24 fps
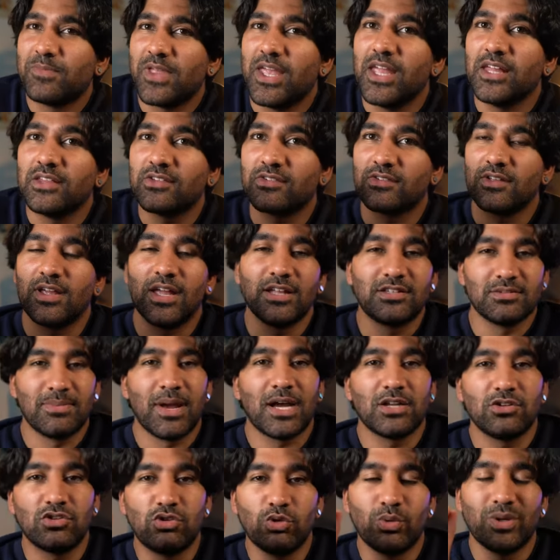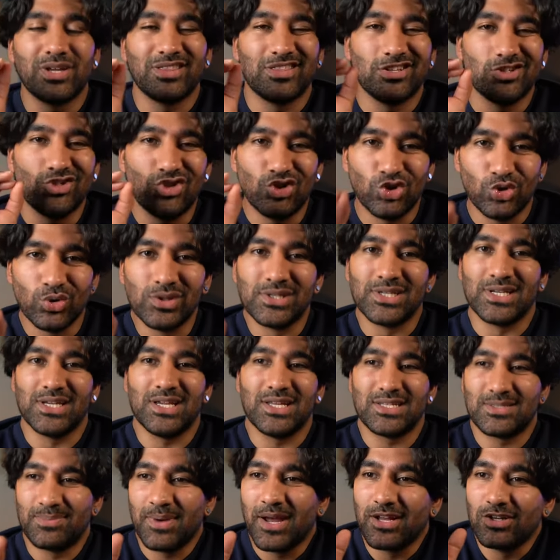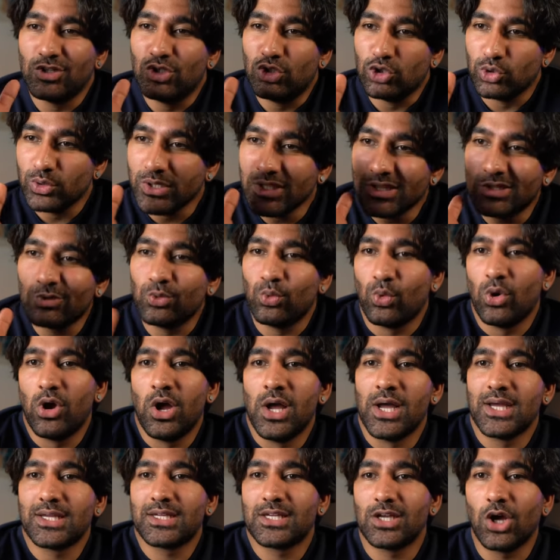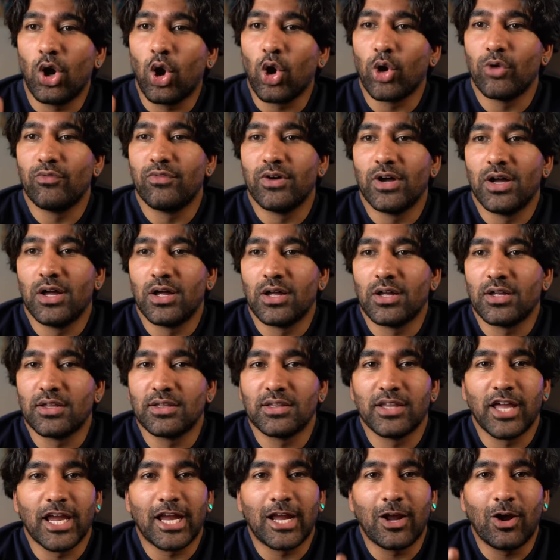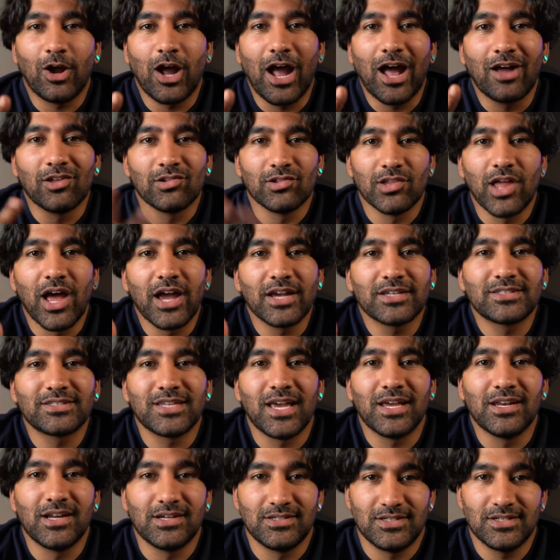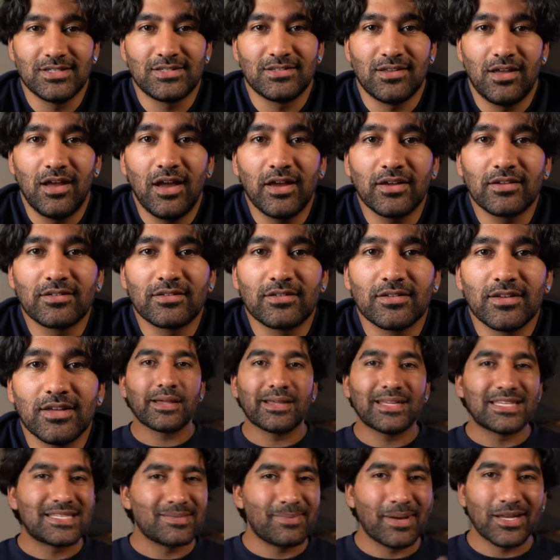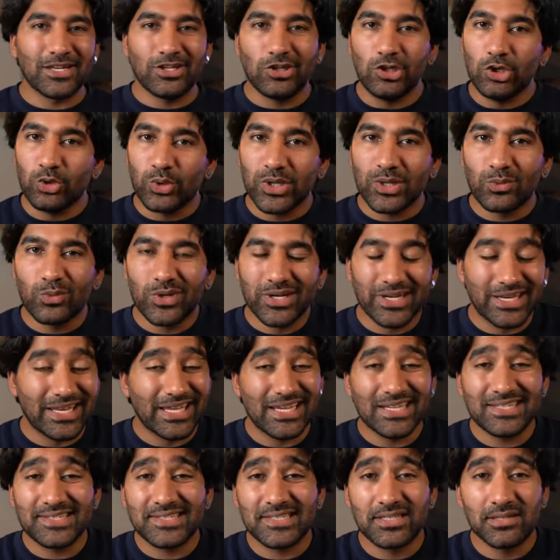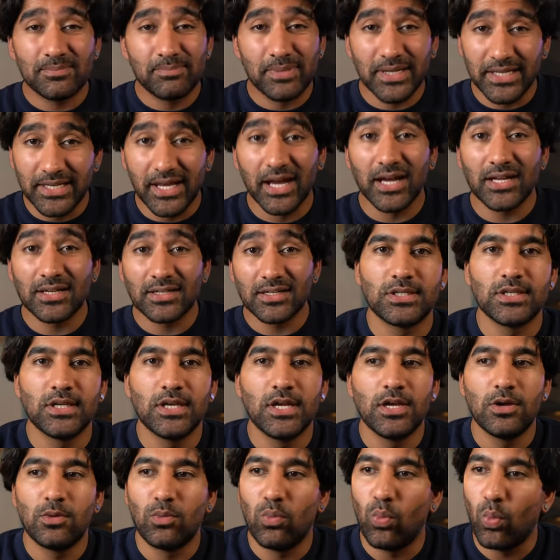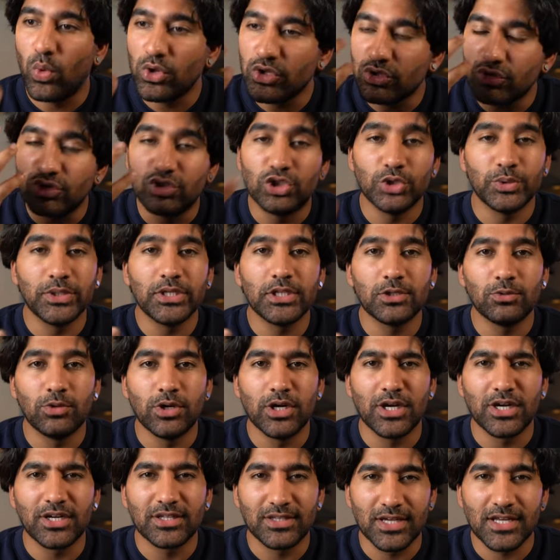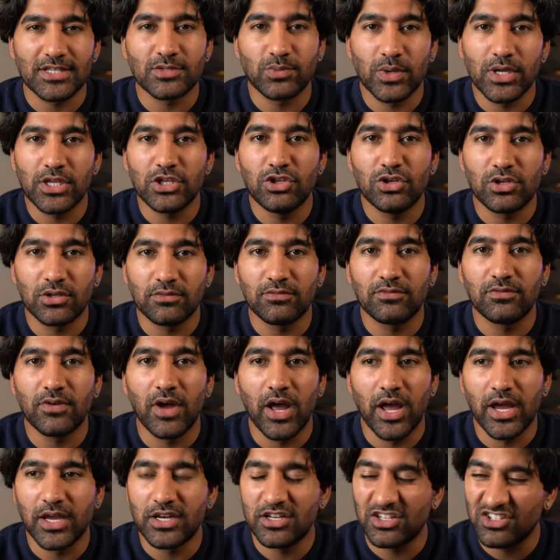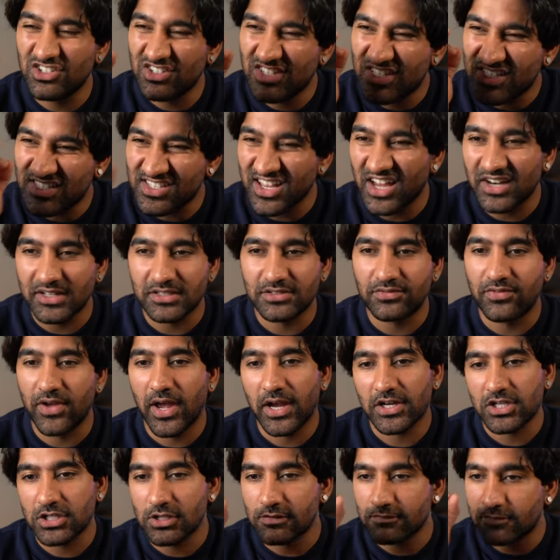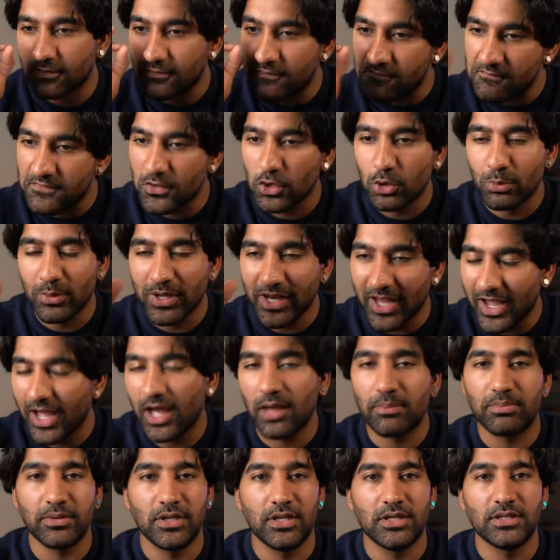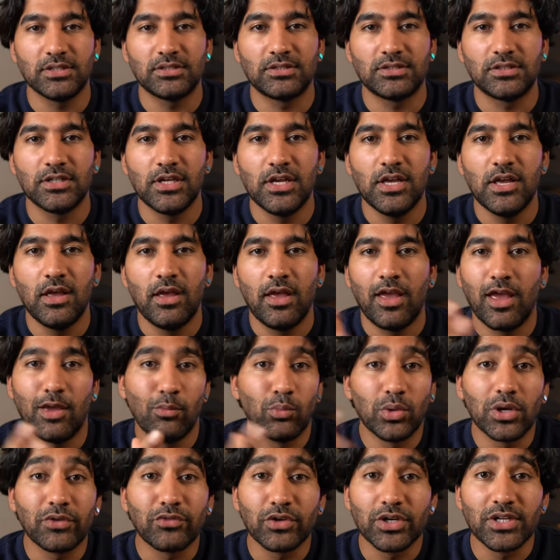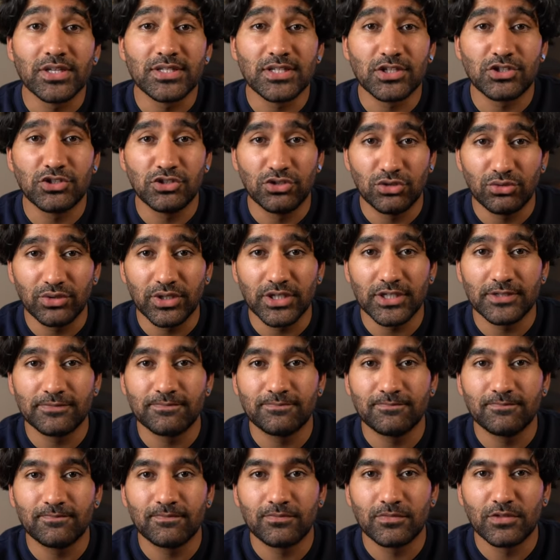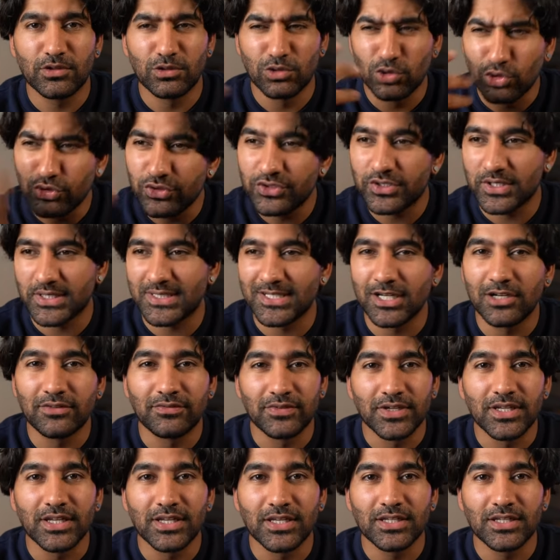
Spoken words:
it's about doing the duty. It's about doing the work over like our likes and our dislikes. It's about doing what needs to be done. When you're doing the work, that's when you can find satisfaction, fulfillment, happiness, and whatever it is that you're doing. Lose yourself in